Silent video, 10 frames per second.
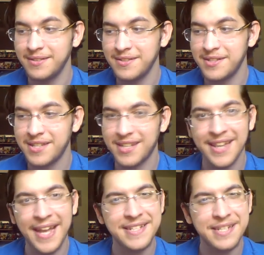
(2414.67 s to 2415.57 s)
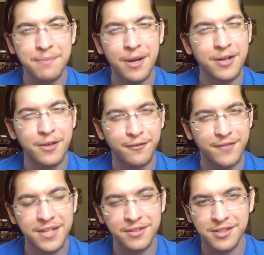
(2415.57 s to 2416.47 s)
just the classic Mario
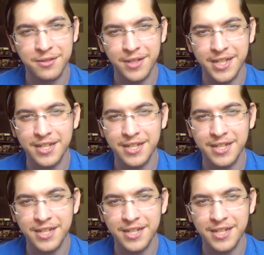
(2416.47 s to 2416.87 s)
feel to it.